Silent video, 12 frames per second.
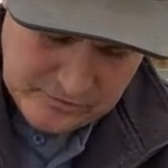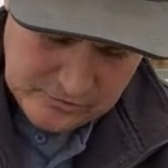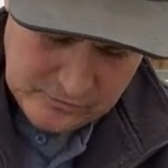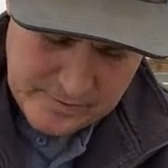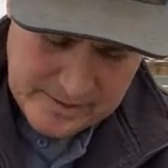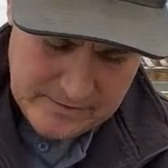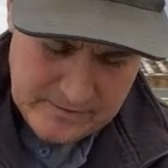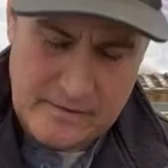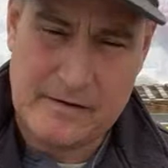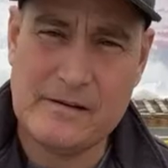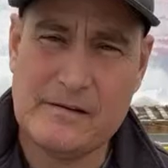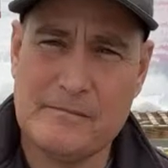little bit of
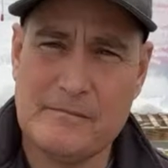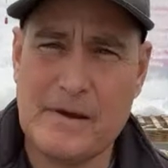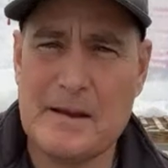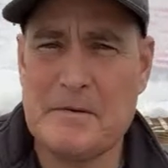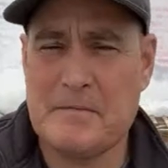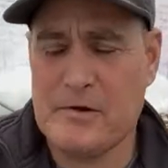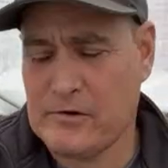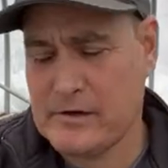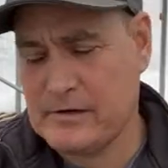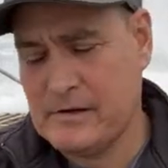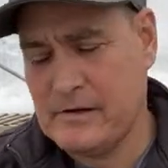maybe milking,